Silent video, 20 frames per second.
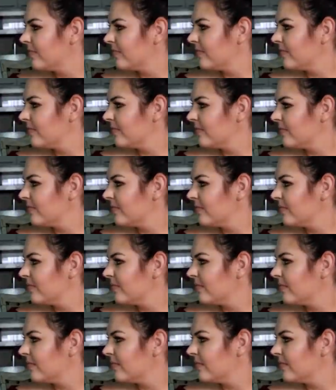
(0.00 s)

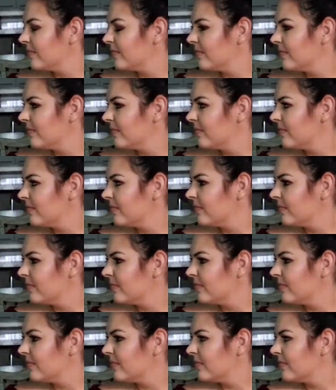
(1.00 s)

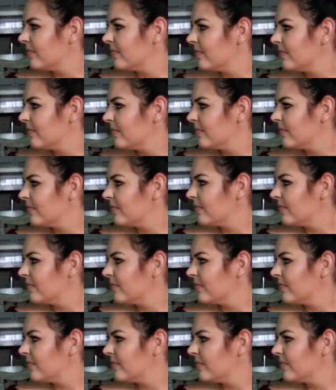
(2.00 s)

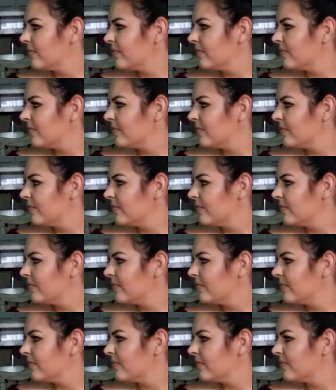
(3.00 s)
[no speech]